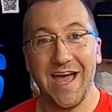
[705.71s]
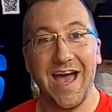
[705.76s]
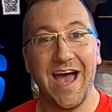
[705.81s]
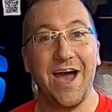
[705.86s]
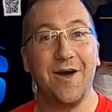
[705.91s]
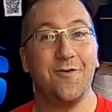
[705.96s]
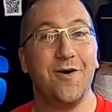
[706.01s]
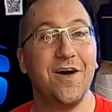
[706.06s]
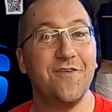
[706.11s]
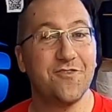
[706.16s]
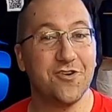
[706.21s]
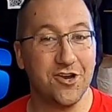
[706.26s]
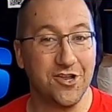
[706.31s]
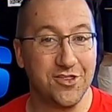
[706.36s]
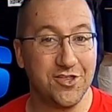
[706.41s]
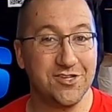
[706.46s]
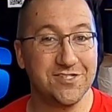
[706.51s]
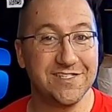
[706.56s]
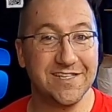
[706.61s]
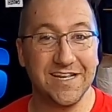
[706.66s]
However,
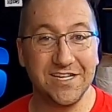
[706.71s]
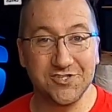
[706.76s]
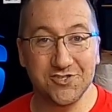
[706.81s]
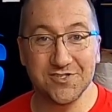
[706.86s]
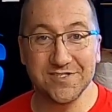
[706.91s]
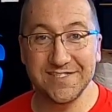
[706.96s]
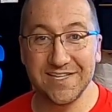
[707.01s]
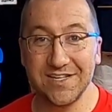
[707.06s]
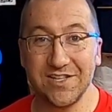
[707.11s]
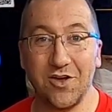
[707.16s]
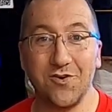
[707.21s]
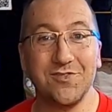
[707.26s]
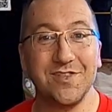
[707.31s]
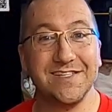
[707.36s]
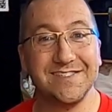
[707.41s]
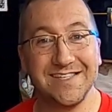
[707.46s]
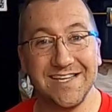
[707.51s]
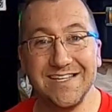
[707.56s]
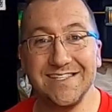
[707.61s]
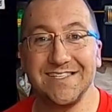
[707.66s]
there's an interesting note in the
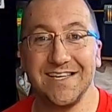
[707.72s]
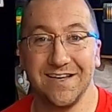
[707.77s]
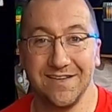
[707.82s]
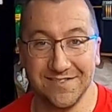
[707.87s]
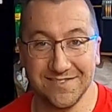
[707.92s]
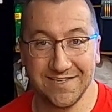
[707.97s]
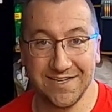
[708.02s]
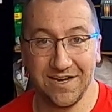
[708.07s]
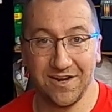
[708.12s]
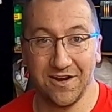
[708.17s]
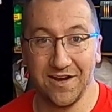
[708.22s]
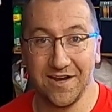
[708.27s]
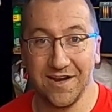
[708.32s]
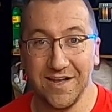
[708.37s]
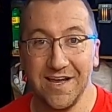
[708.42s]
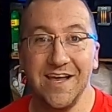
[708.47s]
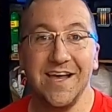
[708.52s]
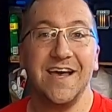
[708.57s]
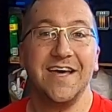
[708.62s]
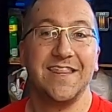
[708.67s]
details here.
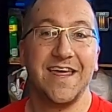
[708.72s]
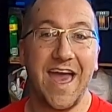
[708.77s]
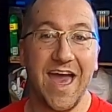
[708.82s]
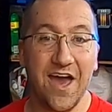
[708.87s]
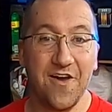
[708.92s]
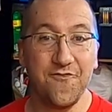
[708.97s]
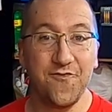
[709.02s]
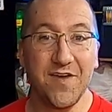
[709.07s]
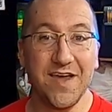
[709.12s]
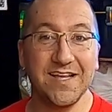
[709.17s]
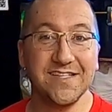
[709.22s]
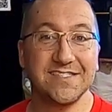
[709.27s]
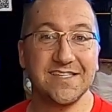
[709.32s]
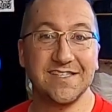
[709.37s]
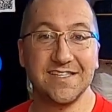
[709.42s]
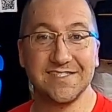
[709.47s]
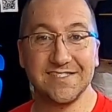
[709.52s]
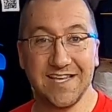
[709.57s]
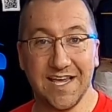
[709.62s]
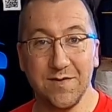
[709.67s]
The F8 did
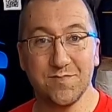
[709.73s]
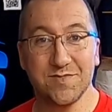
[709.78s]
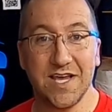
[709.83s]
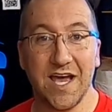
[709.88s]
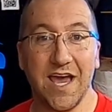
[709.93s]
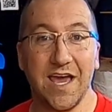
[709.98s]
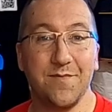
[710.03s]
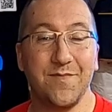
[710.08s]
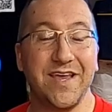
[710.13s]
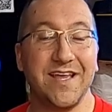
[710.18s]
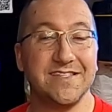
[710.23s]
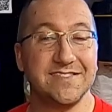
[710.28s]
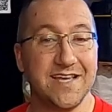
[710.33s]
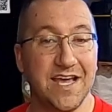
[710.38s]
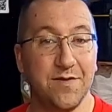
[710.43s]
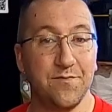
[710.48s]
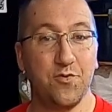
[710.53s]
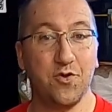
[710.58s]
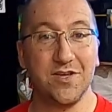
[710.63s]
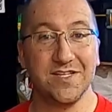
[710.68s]
the same time in
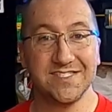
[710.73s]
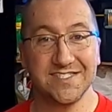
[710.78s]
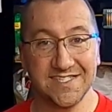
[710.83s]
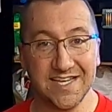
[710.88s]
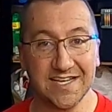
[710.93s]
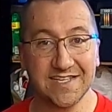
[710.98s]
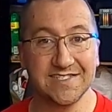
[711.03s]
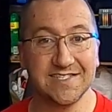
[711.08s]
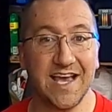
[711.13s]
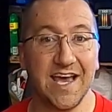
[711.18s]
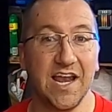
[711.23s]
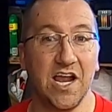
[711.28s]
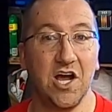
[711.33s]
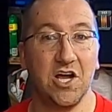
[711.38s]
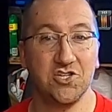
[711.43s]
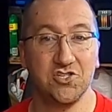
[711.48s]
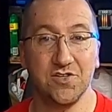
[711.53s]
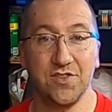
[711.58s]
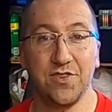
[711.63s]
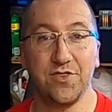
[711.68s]
10.6 at
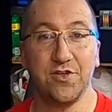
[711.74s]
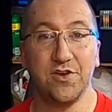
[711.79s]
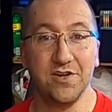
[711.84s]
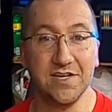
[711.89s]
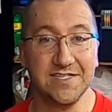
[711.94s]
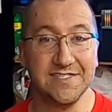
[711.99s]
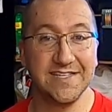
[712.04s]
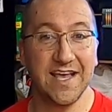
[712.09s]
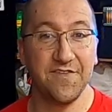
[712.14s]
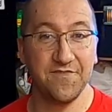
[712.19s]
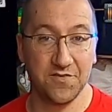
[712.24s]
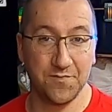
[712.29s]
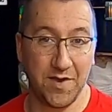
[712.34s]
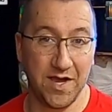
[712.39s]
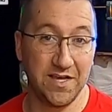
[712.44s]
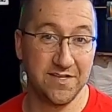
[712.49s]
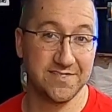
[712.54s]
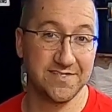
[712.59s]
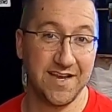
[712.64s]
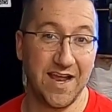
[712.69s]
137
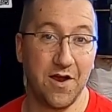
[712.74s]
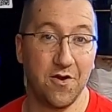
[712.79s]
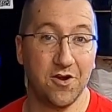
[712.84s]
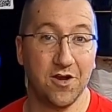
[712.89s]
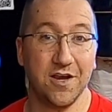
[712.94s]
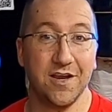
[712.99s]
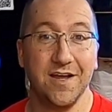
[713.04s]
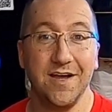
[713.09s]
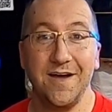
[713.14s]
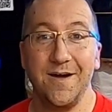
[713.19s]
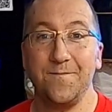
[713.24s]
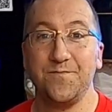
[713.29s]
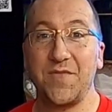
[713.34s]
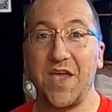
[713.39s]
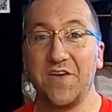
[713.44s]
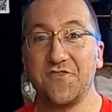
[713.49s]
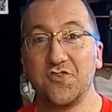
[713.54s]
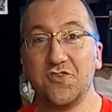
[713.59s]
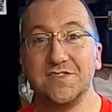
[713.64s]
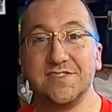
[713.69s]
miles an hour
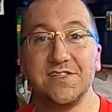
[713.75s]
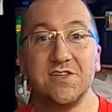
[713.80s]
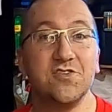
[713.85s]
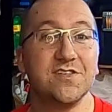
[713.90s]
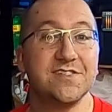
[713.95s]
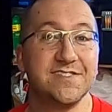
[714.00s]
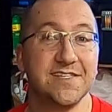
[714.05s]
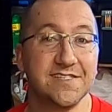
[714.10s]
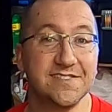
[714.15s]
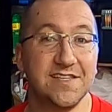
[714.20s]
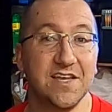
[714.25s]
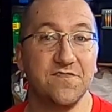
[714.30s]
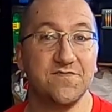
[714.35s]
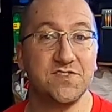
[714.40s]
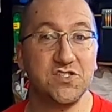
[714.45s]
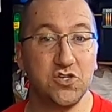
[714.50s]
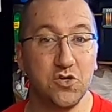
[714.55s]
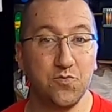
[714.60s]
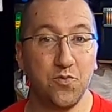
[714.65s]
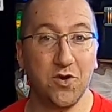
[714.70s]
after a 0 to 60 of
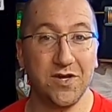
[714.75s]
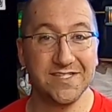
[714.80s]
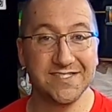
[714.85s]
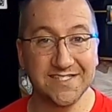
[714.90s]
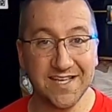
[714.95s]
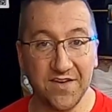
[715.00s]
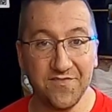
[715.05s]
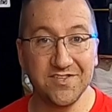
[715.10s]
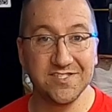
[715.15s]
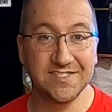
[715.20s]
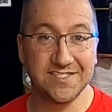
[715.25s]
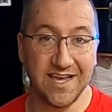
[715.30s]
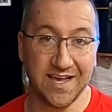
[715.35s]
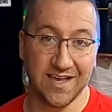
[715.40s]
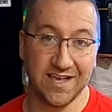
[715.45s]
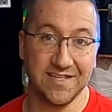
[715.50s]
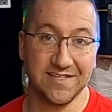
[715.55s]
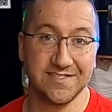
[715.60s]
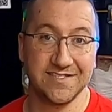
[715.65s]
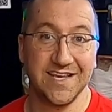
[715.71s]
2.7
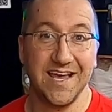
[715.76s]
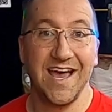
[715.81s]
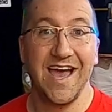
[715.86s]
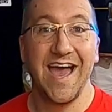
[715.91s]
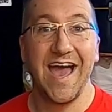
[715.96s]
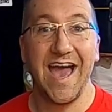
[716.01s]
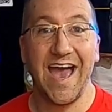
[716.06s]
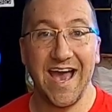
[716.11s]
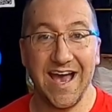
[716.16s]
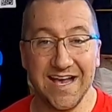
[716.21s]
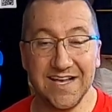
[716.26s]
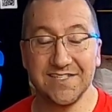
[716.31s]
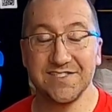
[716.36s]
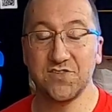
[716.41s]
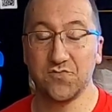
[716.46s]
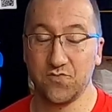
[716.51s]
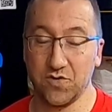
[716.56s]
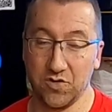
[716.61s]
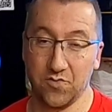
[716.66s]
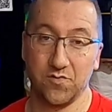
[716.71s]
seconds as
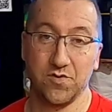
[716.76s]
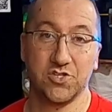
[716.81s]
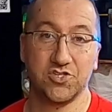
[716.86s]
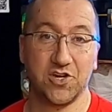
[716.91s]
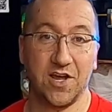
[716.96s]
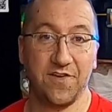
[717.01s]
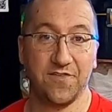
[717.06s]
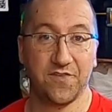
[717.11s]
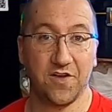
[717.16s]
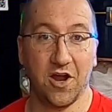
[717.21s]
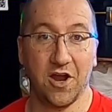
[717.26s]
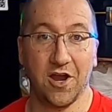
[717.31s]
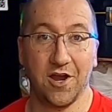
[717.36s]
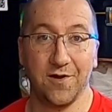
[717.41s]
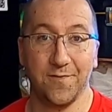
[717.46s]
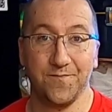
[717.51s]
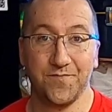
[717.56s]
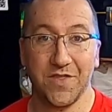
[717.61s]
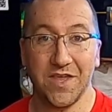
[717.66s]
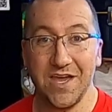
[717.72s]
a rear-wheel drive
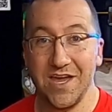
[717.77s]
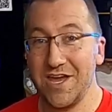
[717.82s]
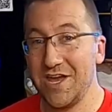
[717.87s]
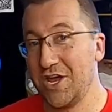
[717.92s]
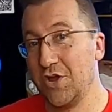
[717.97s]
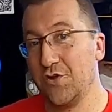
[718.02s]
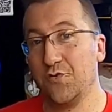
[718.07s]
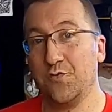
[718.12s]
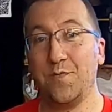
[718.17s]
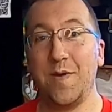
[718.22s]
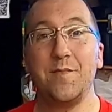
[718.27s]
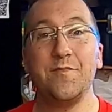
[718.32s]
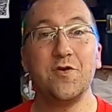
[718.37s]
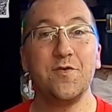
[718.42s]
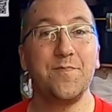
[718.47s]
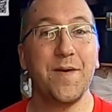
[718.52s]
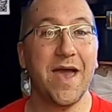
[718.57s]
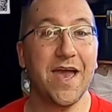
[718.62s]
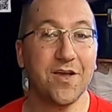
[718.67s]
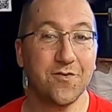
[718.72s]
car. Remember
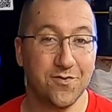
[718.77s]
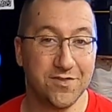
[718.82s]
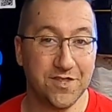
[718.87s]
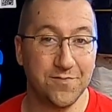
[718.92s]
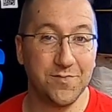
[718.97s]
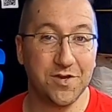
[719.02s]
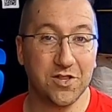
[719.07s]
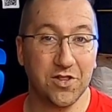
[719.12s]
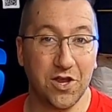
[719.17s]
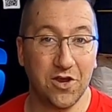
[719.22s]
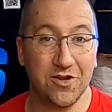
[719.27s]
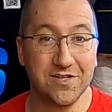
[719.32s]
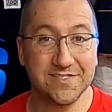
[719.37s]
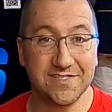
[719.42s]
back when the McLaren